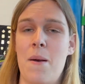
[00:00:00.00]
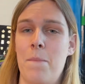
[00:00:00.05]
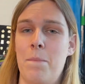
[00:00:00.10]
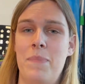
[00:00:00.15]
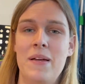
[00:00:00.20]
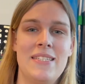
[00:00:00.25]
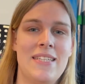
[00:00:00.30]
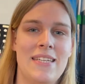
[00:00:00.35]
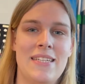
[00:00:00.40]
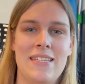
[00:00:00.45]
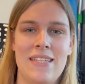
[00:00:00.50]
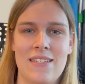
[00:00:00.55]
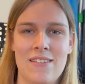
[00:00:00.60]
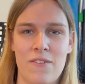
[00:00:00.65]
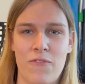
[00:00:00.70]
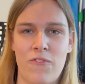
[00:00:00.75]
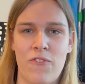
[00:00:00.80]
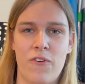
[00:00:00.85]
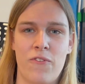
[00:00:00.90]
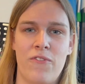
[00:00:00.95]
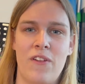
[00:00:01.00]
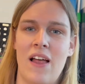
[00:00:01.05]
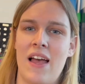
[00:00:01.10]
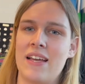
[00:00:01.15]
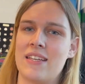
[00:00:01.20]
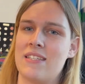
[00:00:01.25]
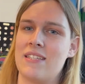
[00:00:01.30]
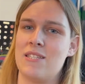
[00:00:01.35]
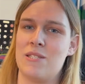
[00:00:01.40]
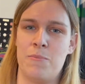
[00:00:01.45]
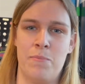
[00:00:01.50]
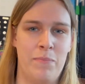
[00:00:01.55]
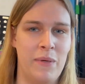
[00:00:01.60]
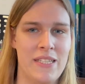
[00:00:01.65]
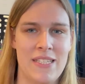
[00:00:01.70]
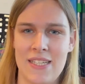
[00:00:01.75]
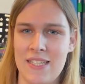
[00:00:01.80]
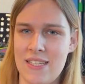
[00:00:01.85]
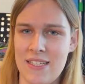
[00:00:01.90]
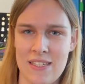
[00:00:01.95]
busy season for flags and it's
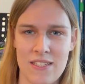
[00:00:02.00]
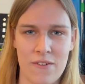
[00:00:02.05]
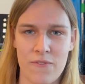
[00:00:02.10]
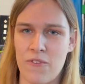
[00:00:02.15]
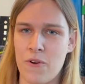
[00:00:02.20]
busy season